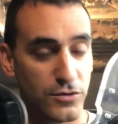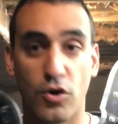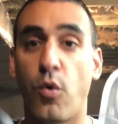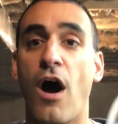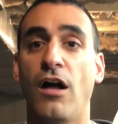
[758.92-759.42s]

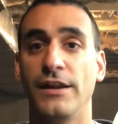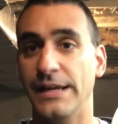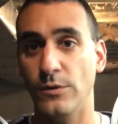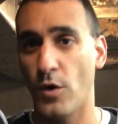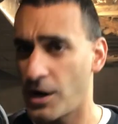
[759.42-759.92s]

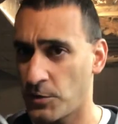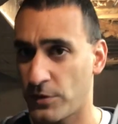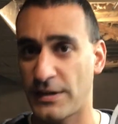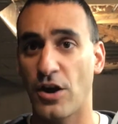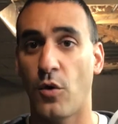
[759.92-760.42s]
quality,
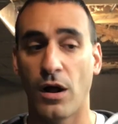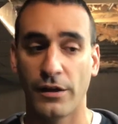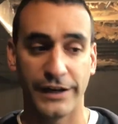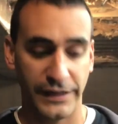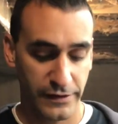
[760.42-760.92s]
100%
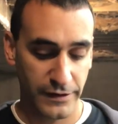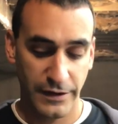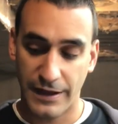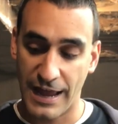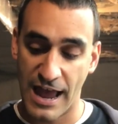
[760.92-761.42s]
quality.
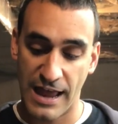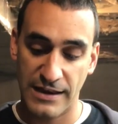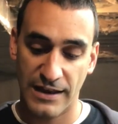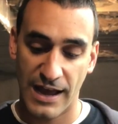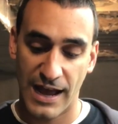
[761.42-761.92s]

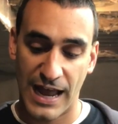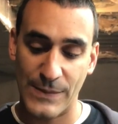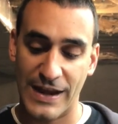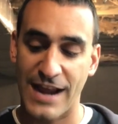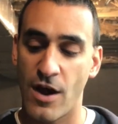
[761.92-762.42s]
And uh,
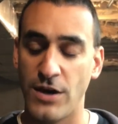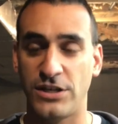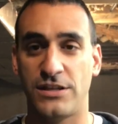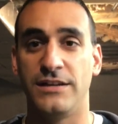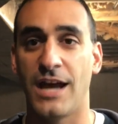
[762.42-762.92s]
I mean, I know it's
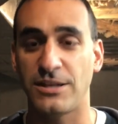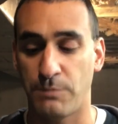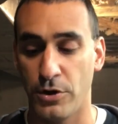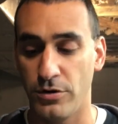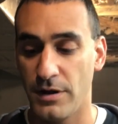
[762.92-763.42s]
just a
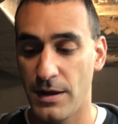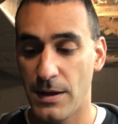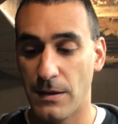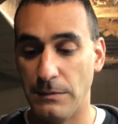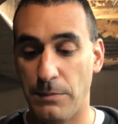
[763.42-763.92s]
dust boot,
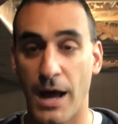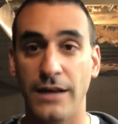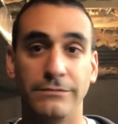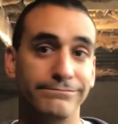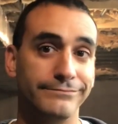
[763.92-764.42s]

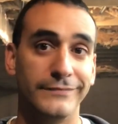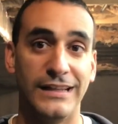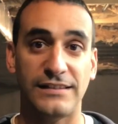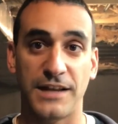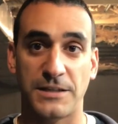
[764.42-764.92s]
but
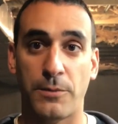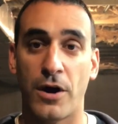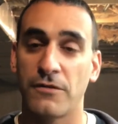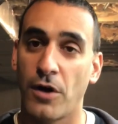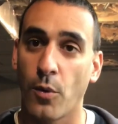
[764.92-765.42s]
listen, it's a
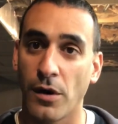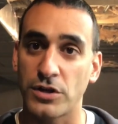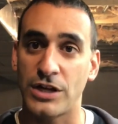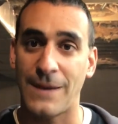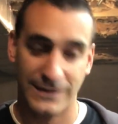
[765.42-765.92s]
part of our
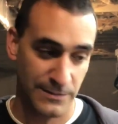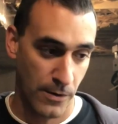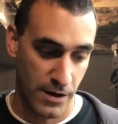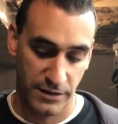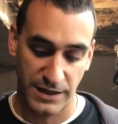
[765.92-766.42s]
workshop. It's a
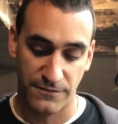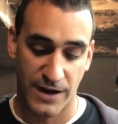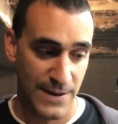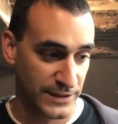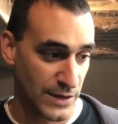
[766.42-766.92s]
part of the
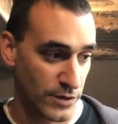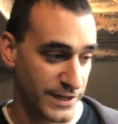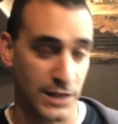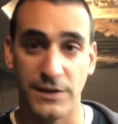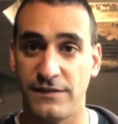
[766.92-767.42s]
environment that we're
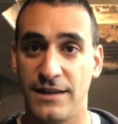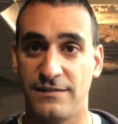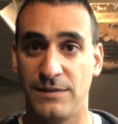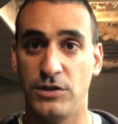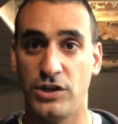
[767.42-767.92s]
dealing with
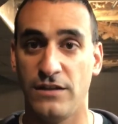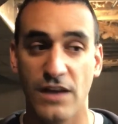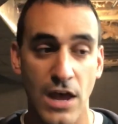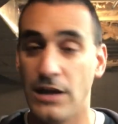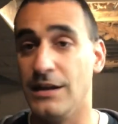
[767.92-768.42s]
CNC
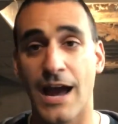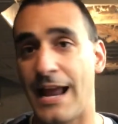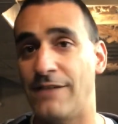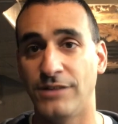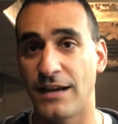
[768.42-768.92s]
machines. You got
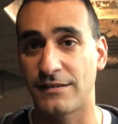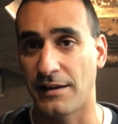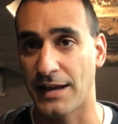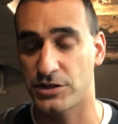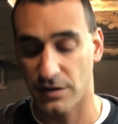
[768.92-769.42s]
to have dust
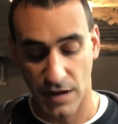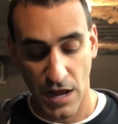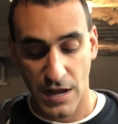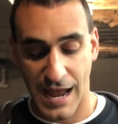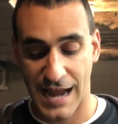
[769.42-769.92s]
collection
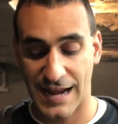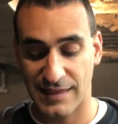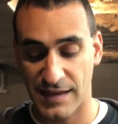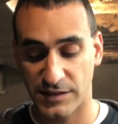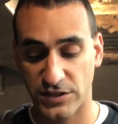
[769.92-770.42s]
and I
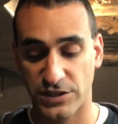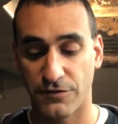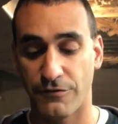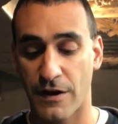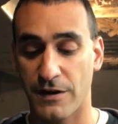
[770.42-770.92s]
think this is a
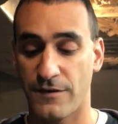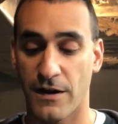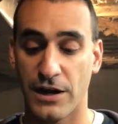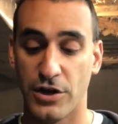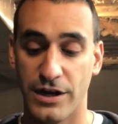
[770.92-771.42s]
very,
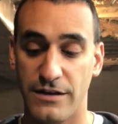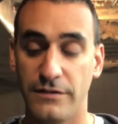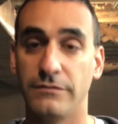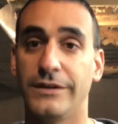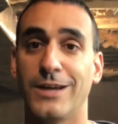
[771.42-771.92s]
very good
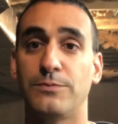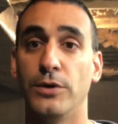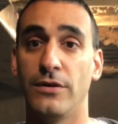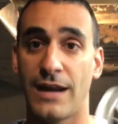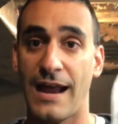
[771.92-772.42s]
dust
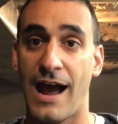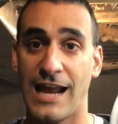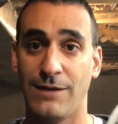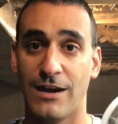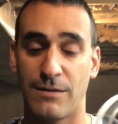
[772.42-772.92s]
boot, and I
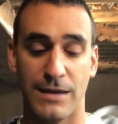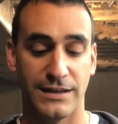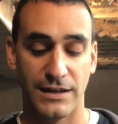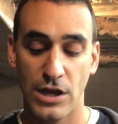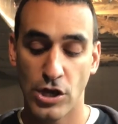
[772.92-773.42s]
highly recommend
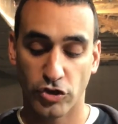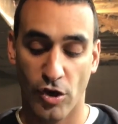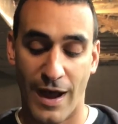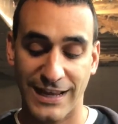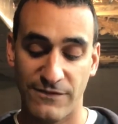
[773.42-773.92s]
it.
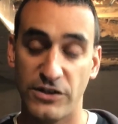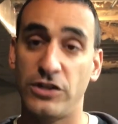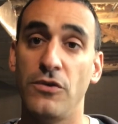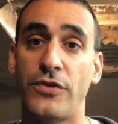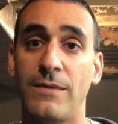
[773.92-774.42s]
So I give it
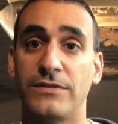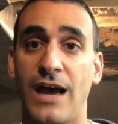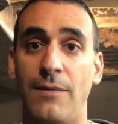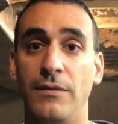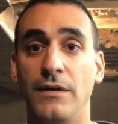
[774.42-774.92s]
two thumbs
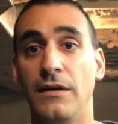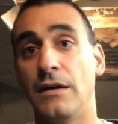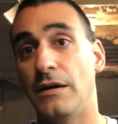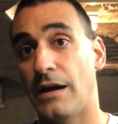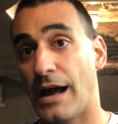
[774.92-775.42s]
up.
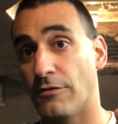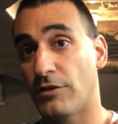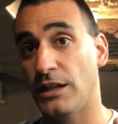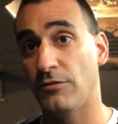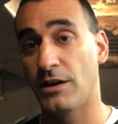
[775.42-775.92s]
I
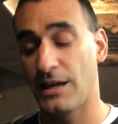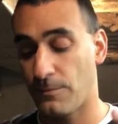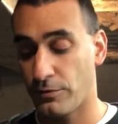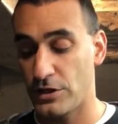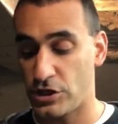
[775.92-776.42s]
really, really
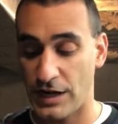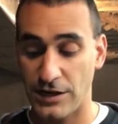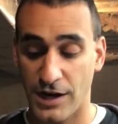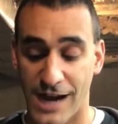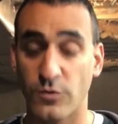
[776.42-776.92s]
appreciate
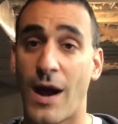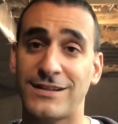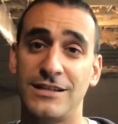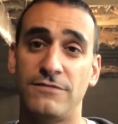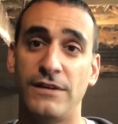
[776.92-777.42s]
you guys
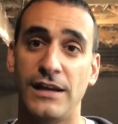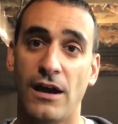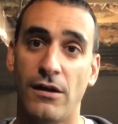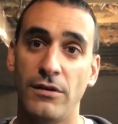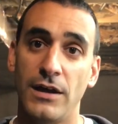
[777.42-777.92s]
watching this
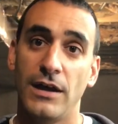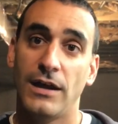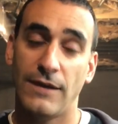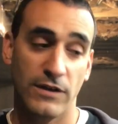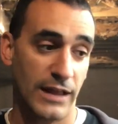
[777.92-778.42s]
video.
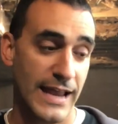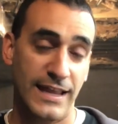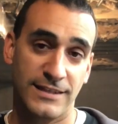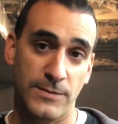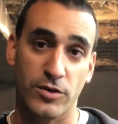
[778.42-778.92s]
If you like
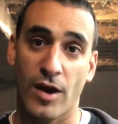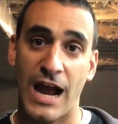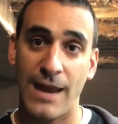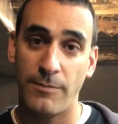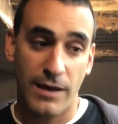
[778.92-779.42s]
it,
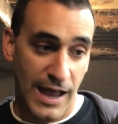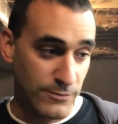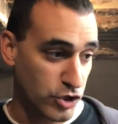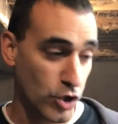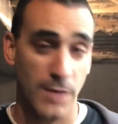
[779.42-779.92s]
subscribe.
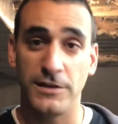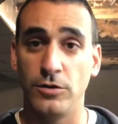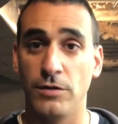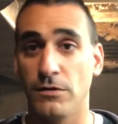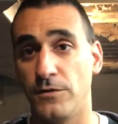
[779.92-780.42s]
I'm sure I'll be
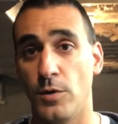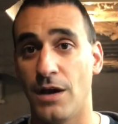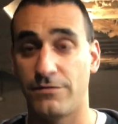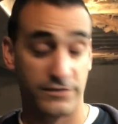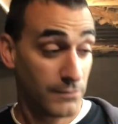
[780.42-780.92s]
doing reviewing
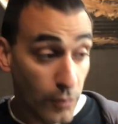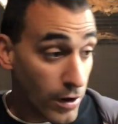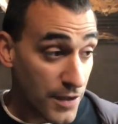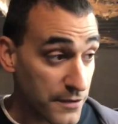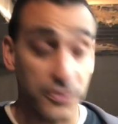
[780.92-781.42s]
of some
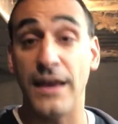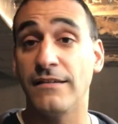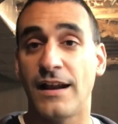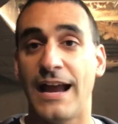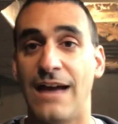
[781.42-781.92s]
more other things
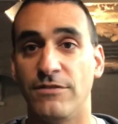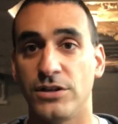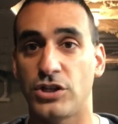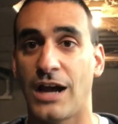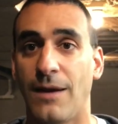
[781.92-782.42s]
that I have in the
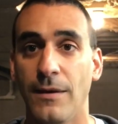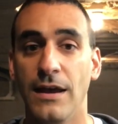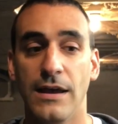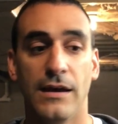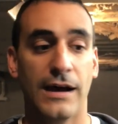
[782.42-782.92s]
shop.
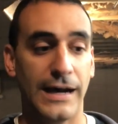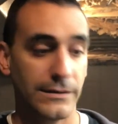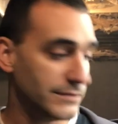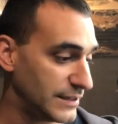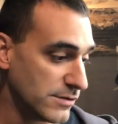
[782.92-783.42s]

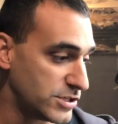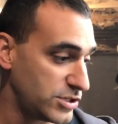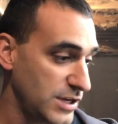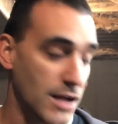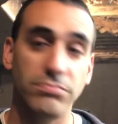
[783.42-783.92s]
Uh, so
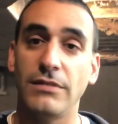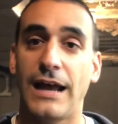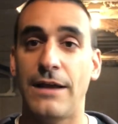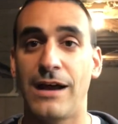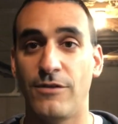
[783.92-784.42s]
just, you know,
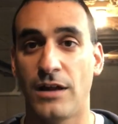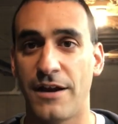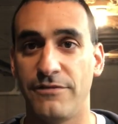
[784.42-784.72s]
I don't have a lot